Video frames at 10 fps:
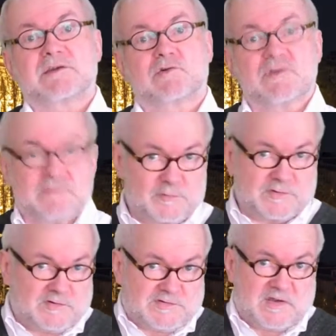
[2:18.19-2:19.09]
Or if we're
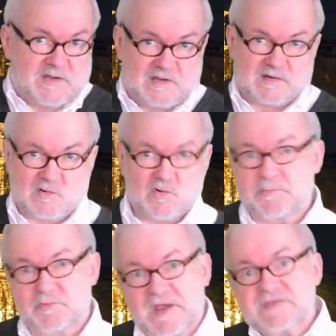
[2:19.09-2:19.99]
not a
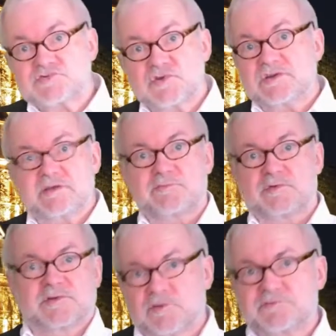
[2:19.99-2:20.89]
corporation, if
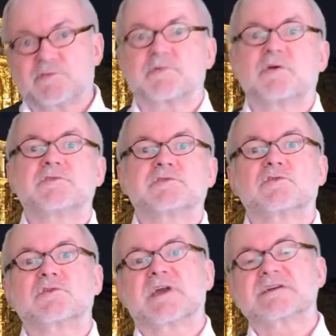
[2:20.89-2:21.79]
we're a not-for-profit
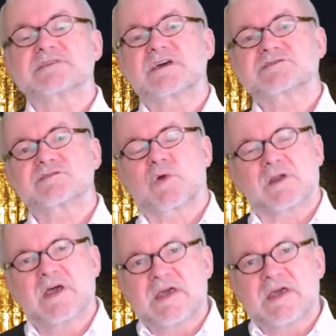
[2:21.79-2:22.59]
organization, well,